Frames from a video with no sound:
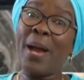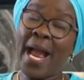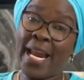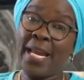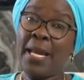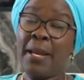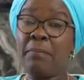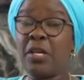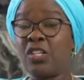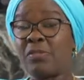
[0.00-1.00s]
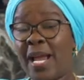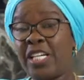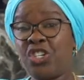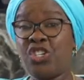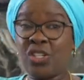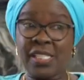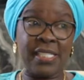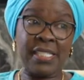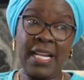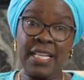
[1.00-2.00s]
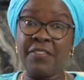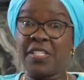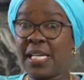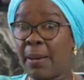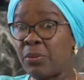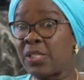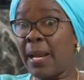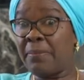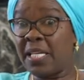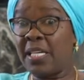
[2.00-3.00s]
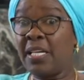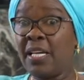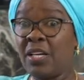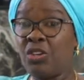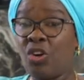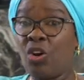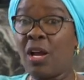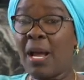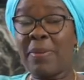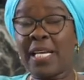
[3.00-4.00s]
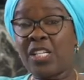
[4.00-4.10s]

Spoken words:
Dubai because my junior sister lives in Abu Dhabi, you know.